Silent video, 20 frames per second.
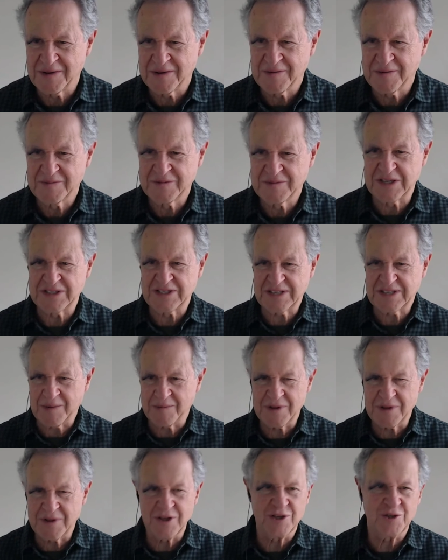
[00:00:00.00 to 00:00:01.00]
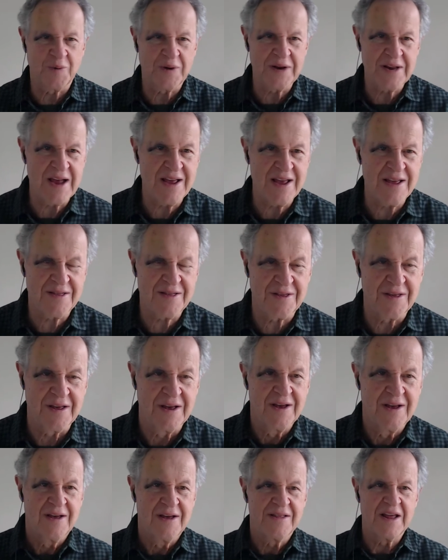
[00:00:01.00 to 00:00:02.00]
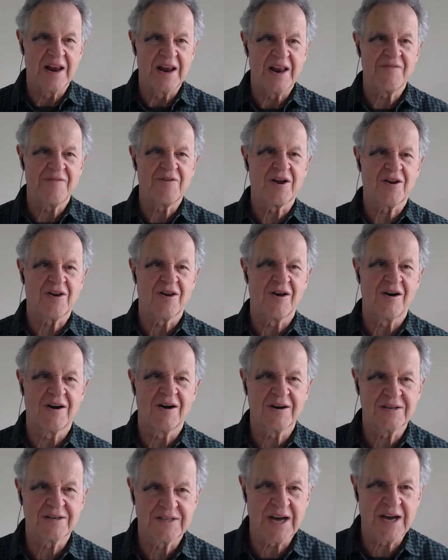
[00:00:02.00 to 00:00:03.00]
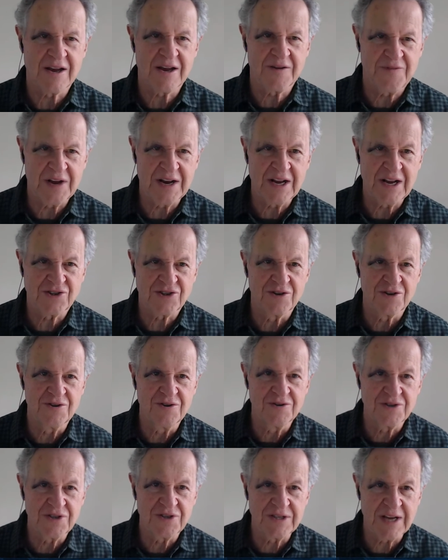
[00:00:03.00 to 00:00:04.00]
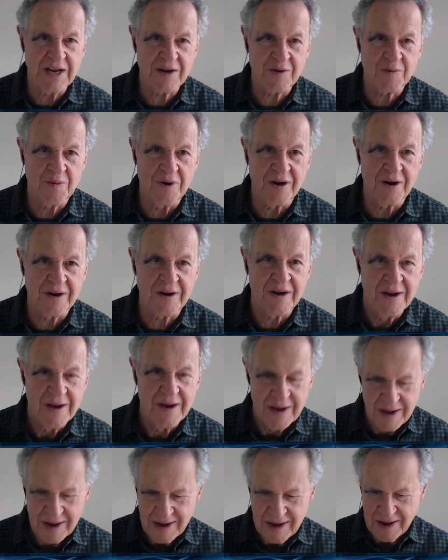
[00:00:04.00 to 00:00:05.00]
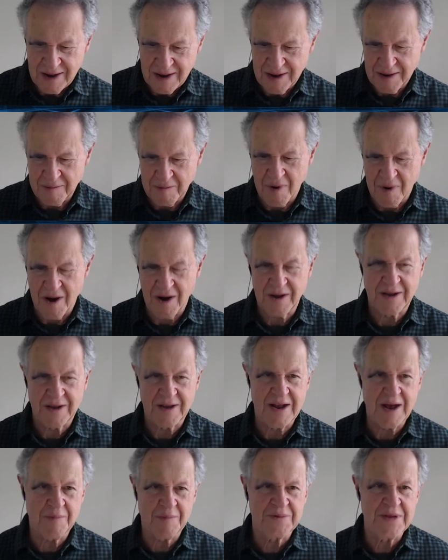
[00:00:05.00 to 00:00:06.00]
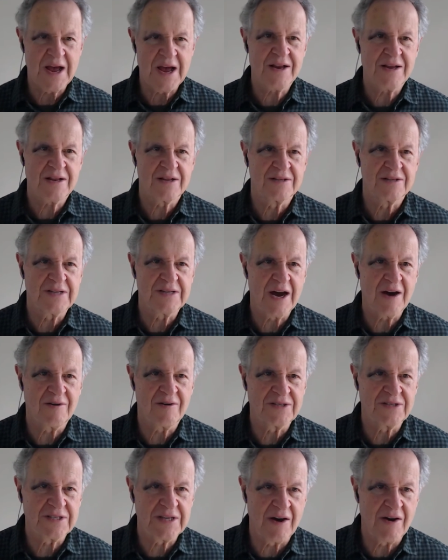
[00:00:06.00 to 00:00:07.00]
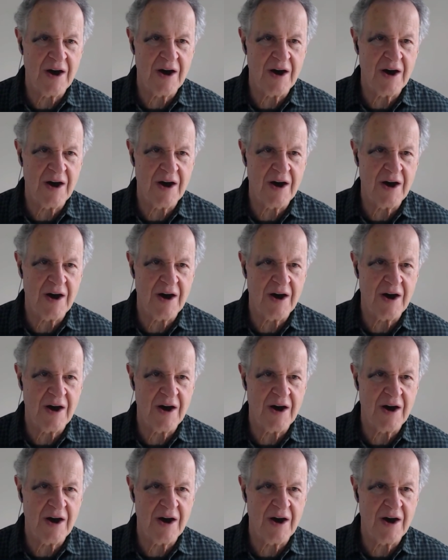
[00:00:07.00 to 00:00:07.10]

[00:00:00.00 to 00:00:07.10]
December the 28th, 11 o'clock, Tiger Financial News Network market update. The Dow is now up